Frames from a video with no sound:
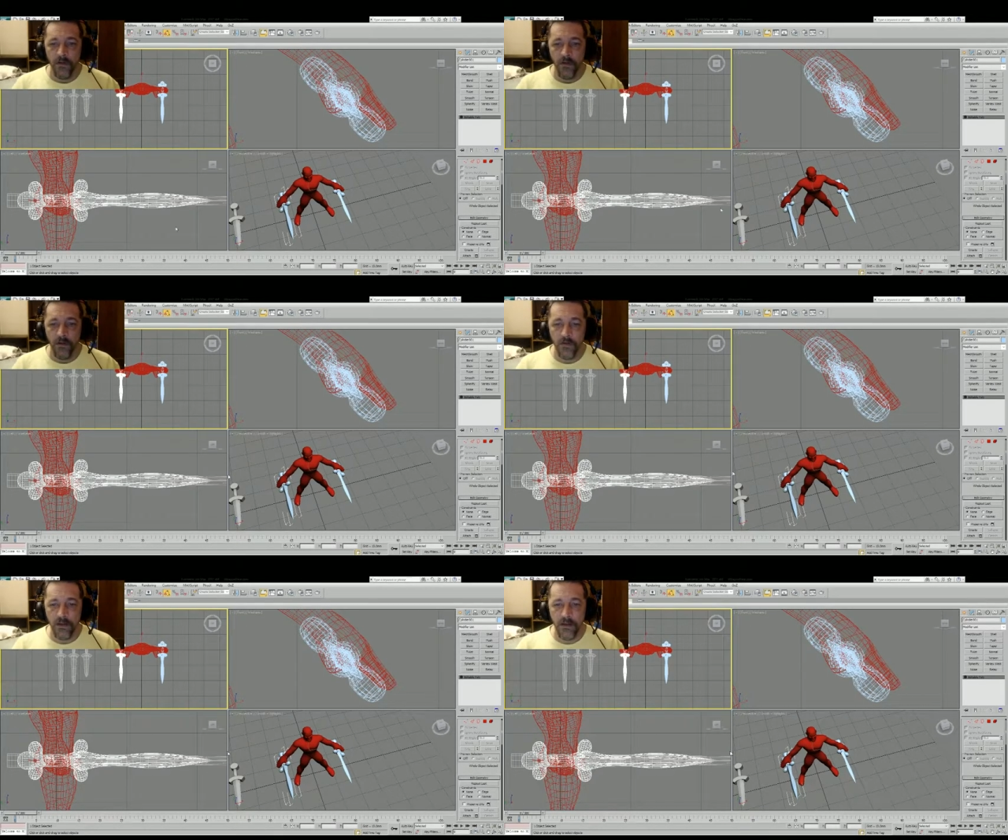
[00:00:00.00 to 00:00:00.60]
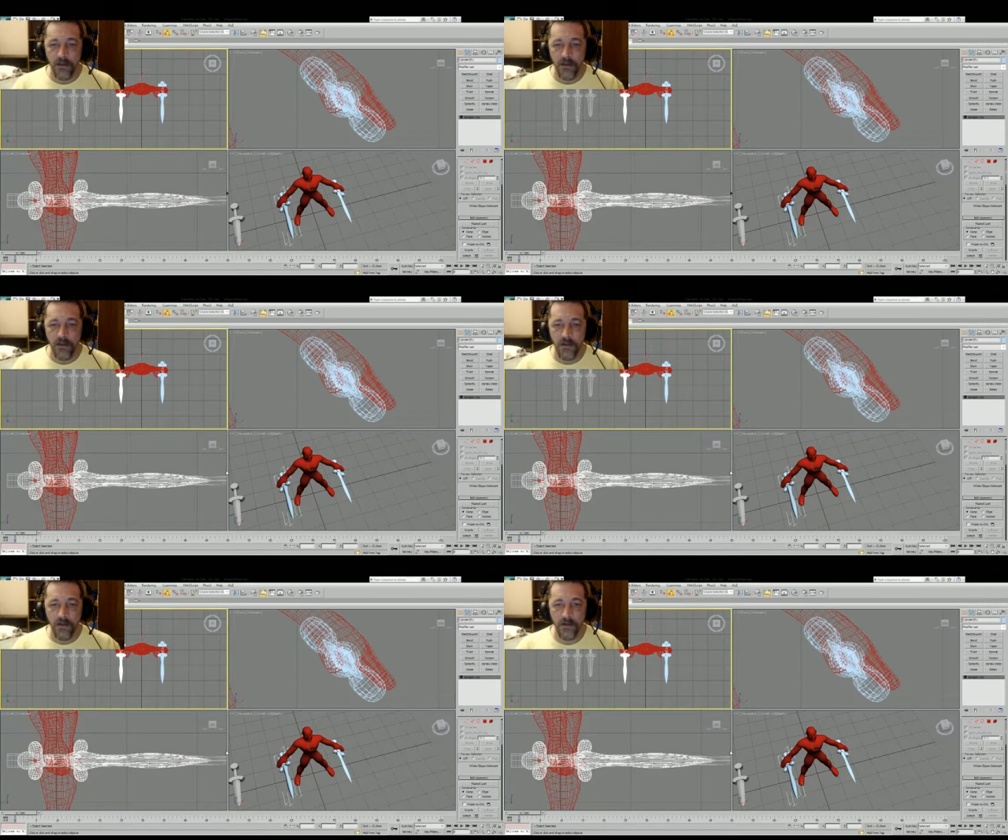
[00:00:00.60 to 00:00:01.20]
Okay,
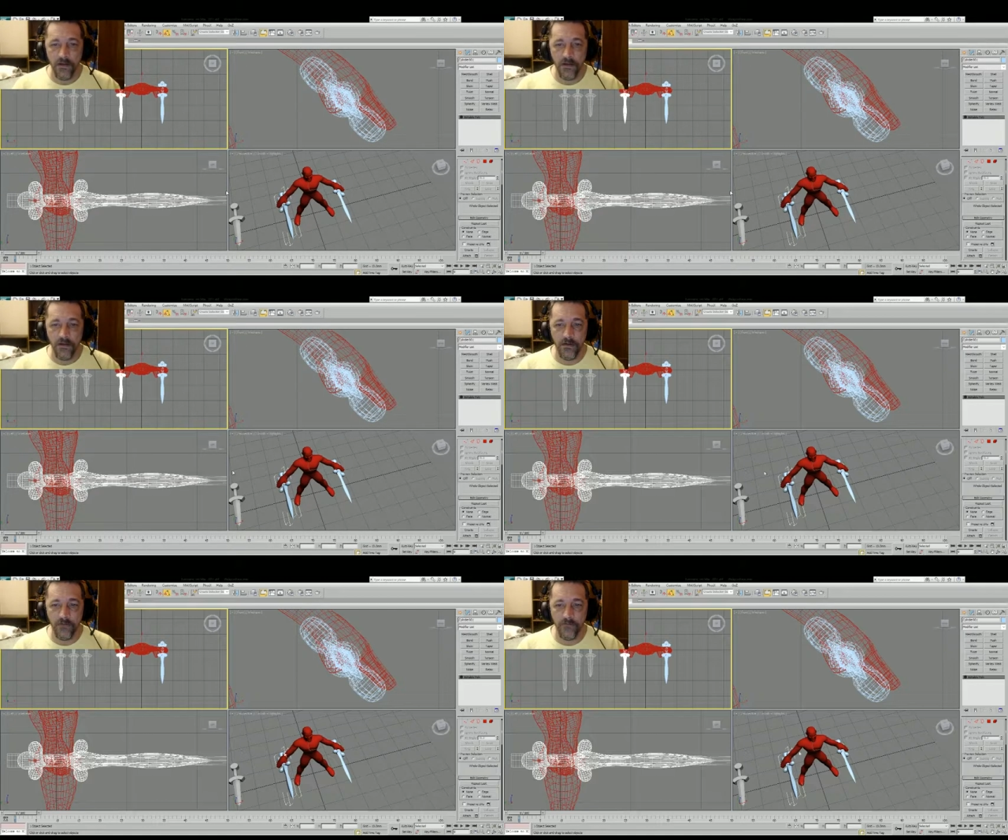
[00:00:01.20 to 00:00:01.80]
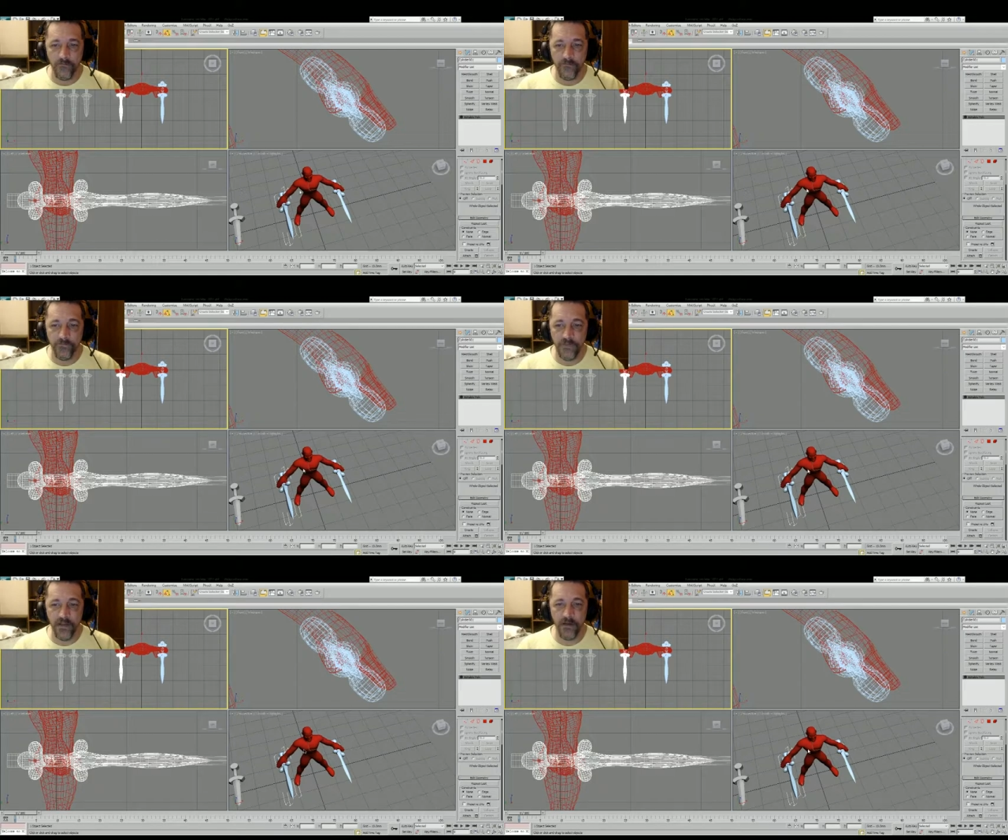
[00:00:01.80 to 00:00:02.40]

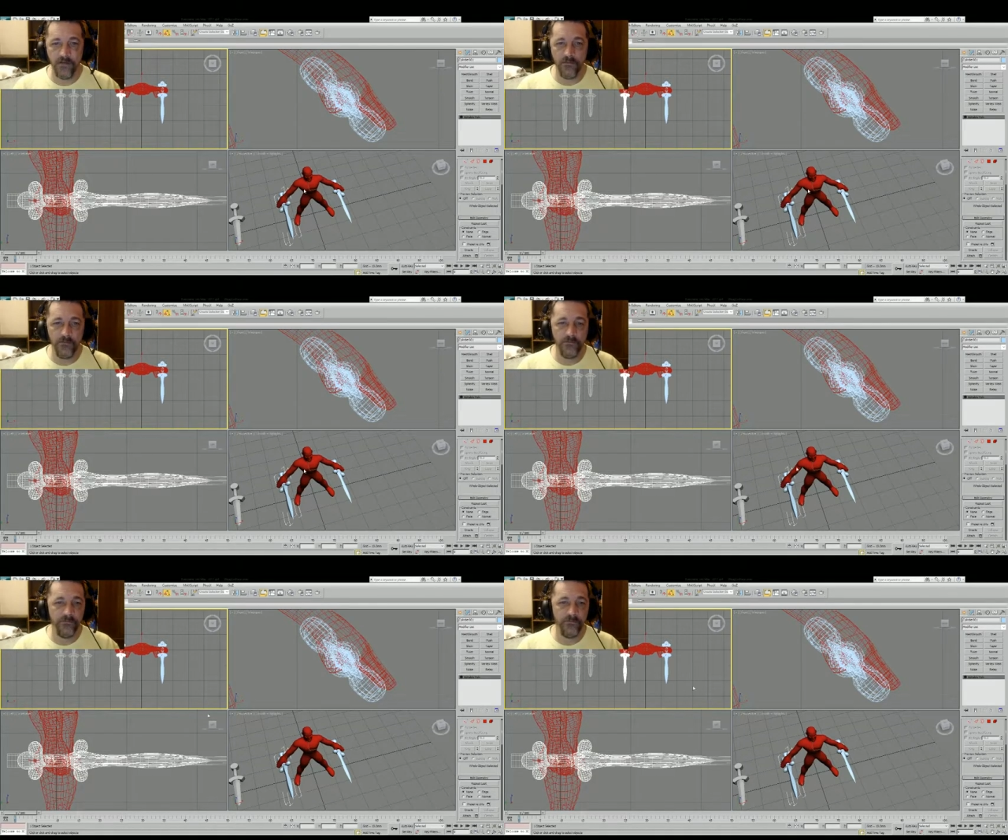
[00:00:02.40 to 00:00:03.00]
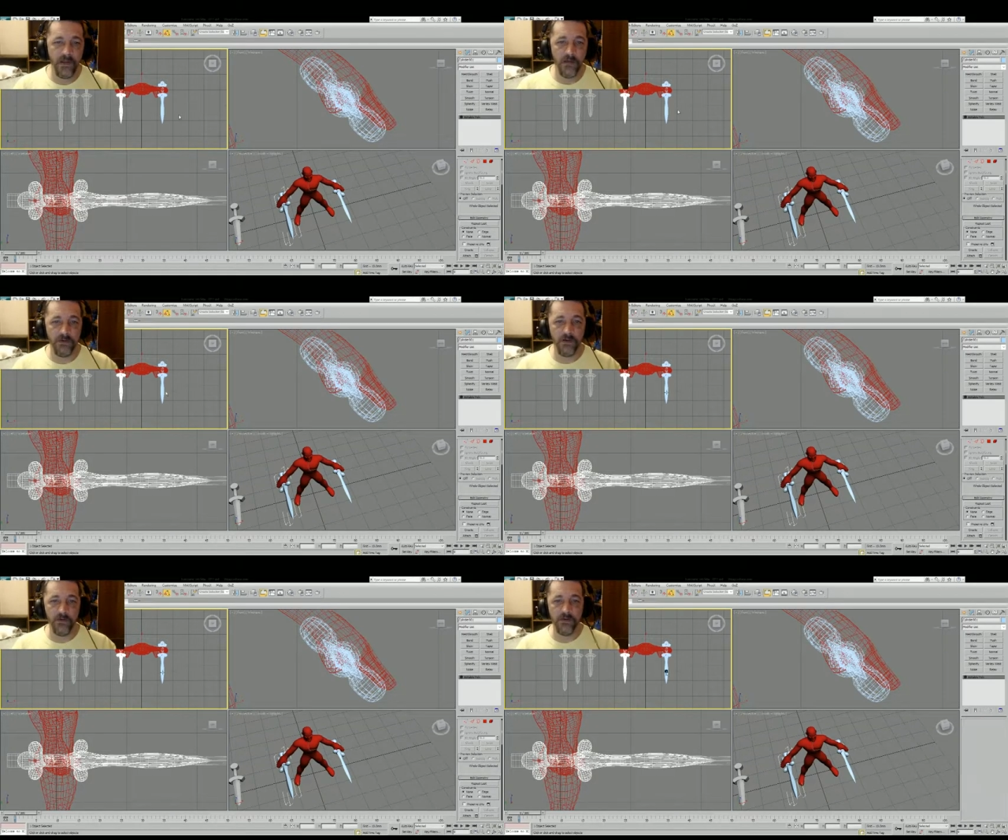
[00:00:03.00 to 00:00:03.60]
now I'm going
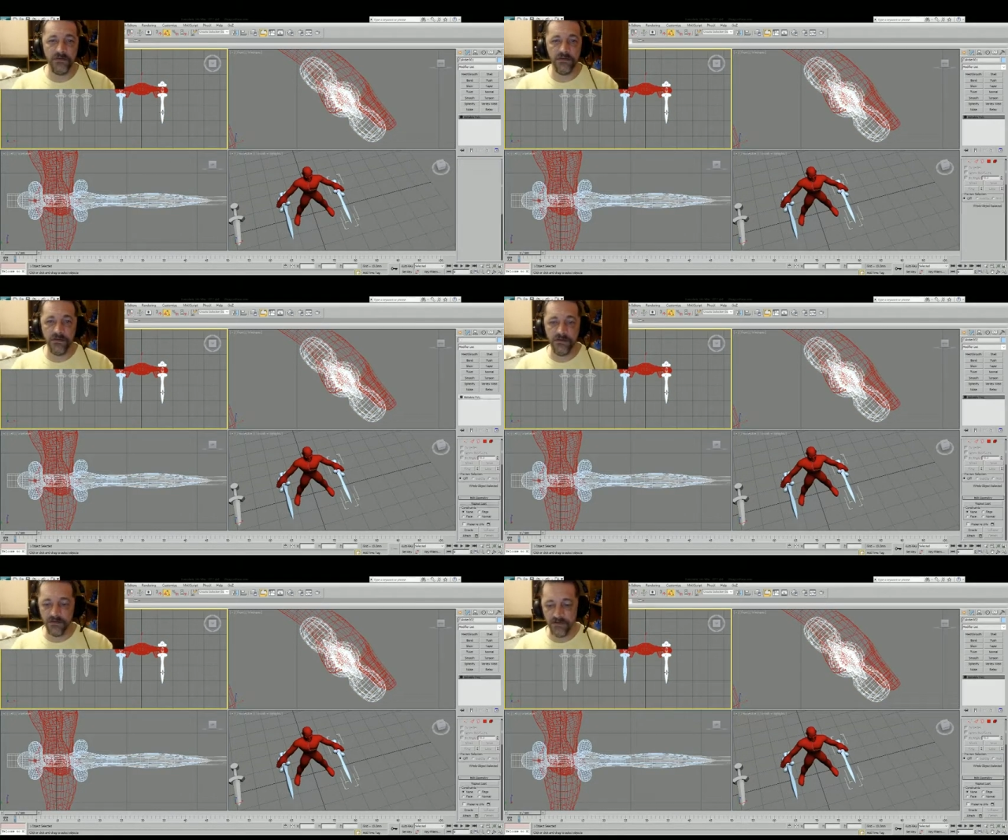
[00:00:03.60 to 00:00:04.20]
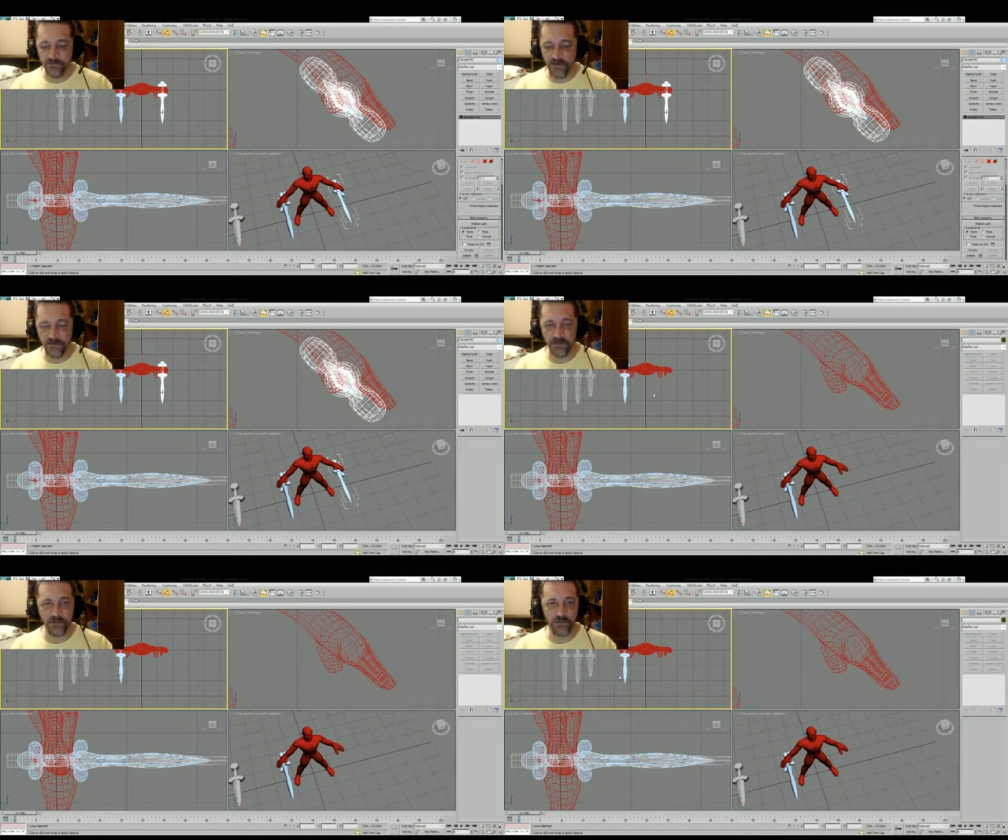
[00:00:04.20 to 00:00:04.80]
to go ahead and delete the
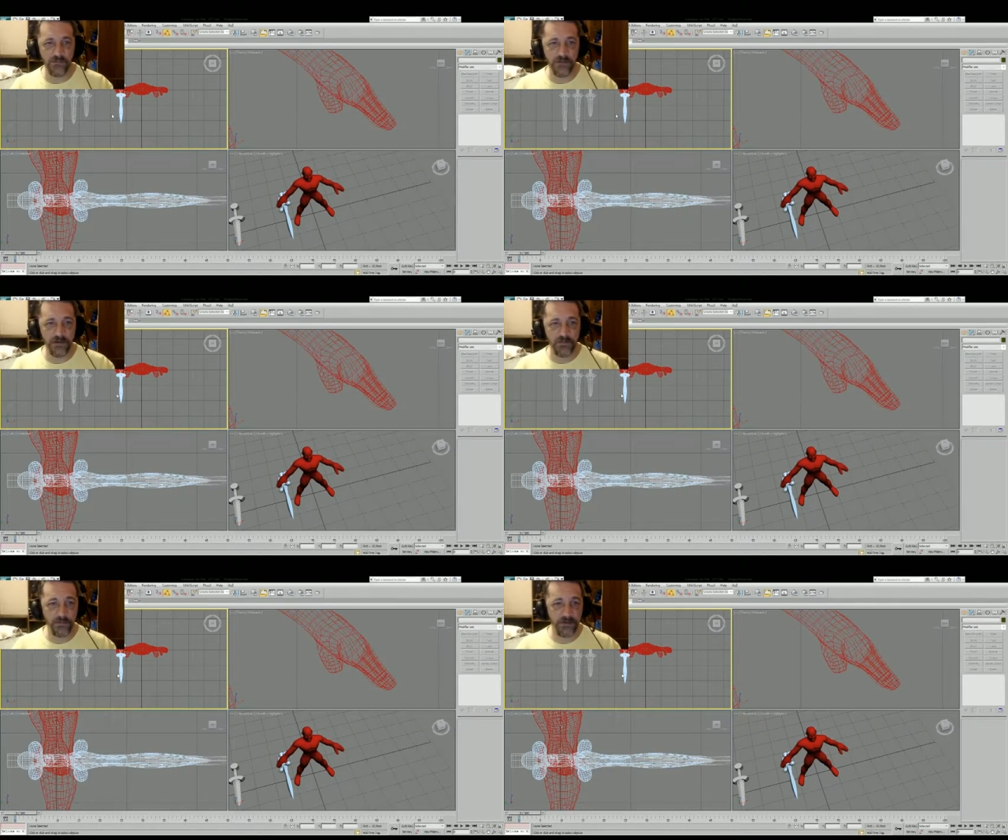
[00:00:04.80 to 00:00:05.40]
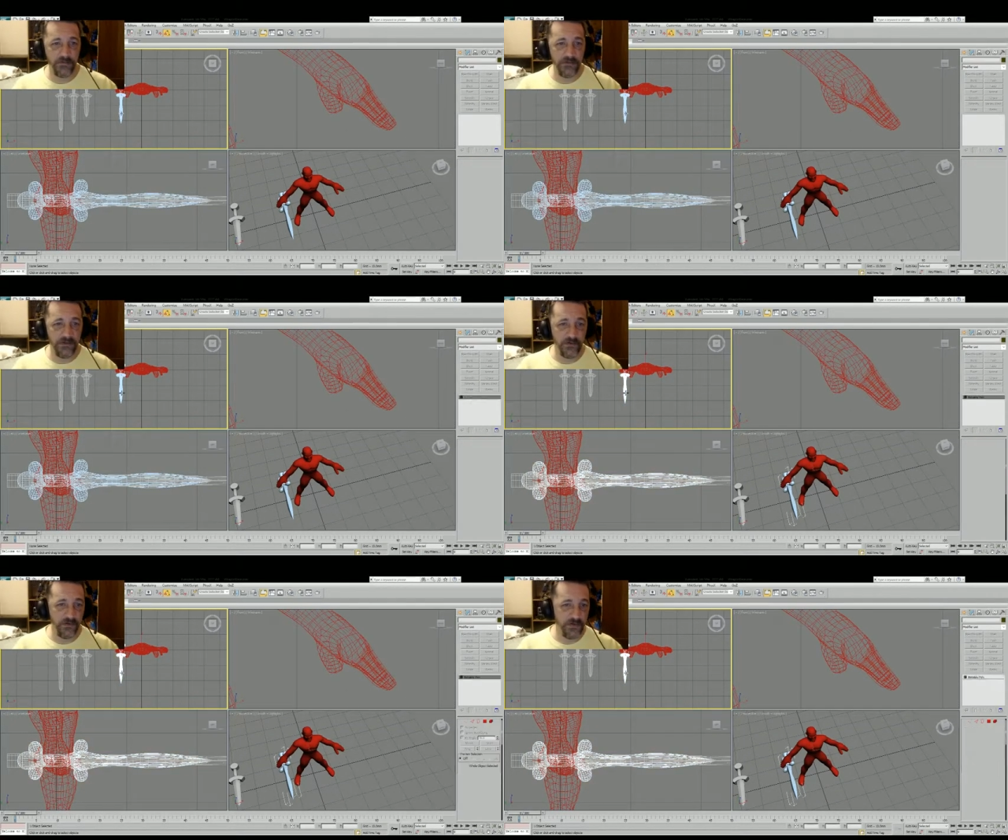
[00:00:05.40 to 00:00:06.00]
left-hand sword, because what we're going to be
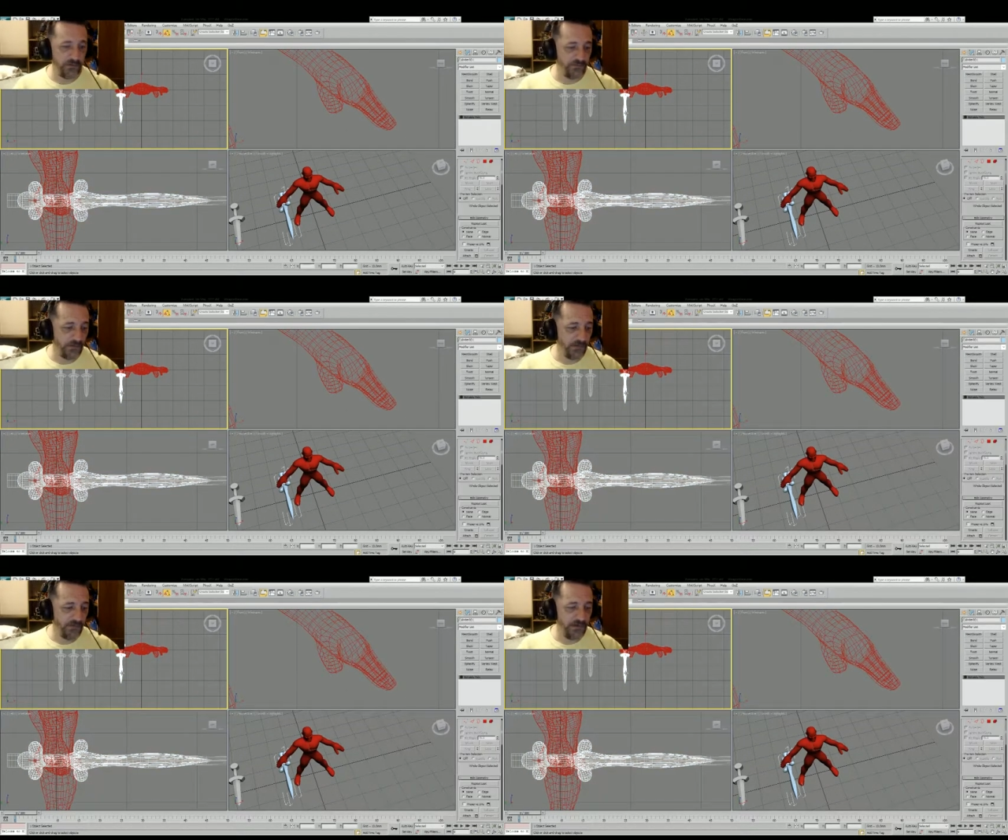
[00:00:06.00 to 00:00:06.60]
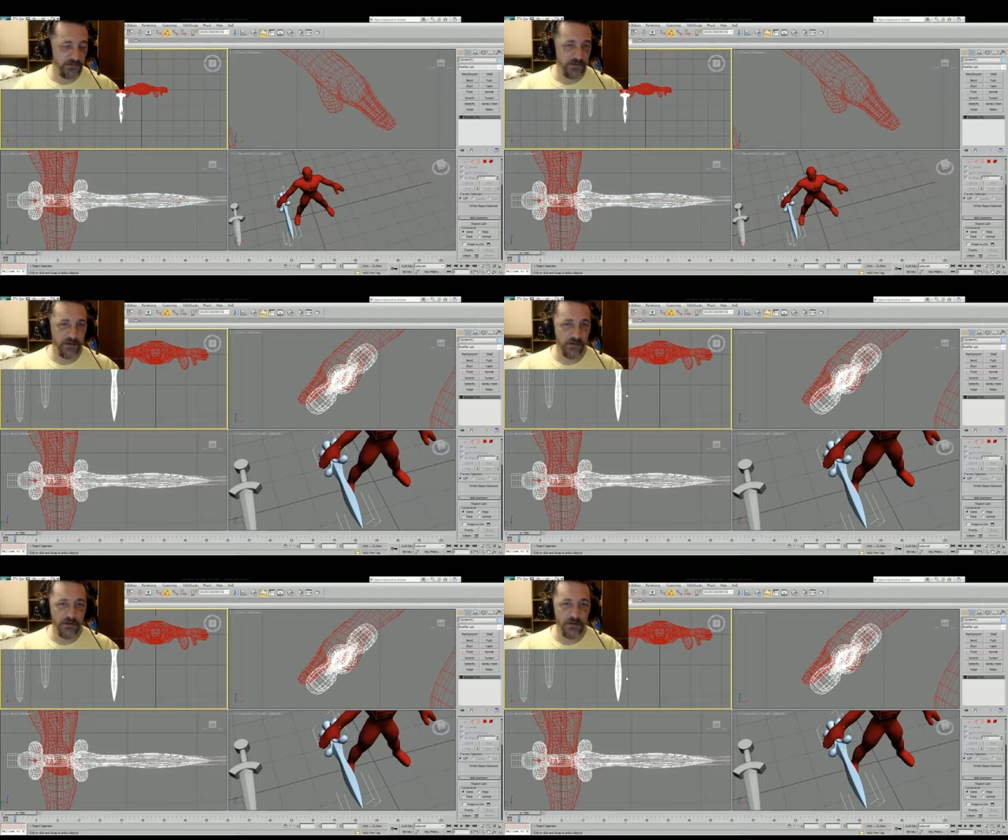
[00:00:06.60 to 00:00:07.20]
doing is probably better
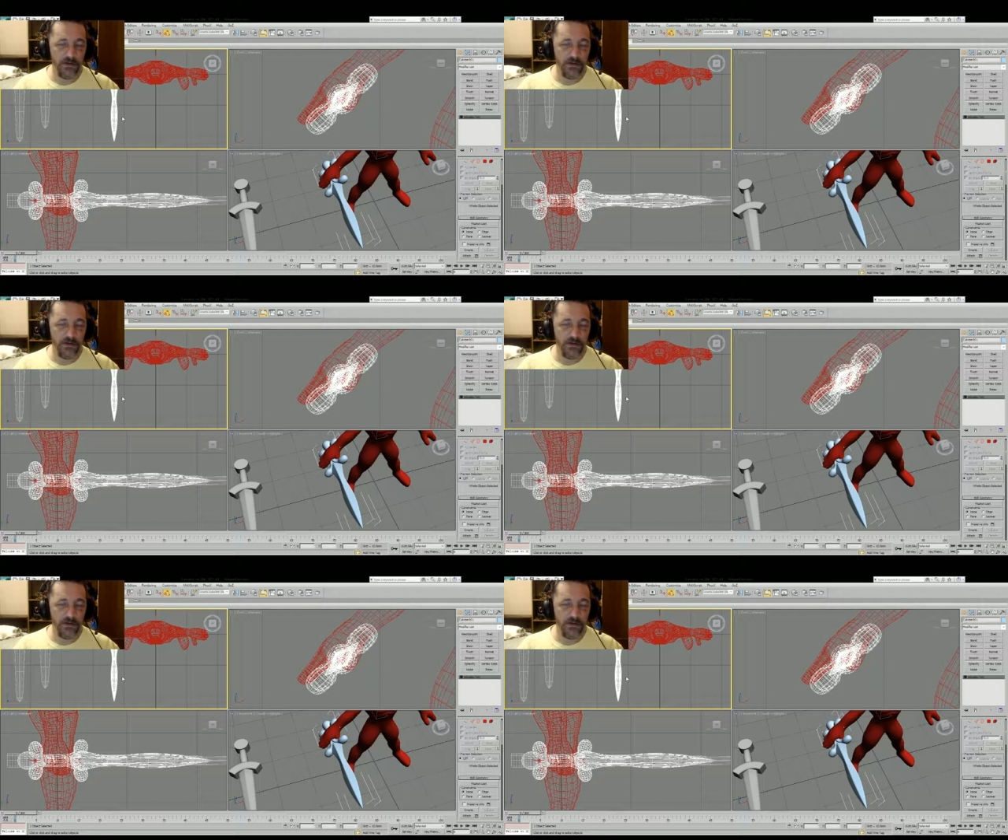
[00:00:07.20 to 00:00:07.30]
done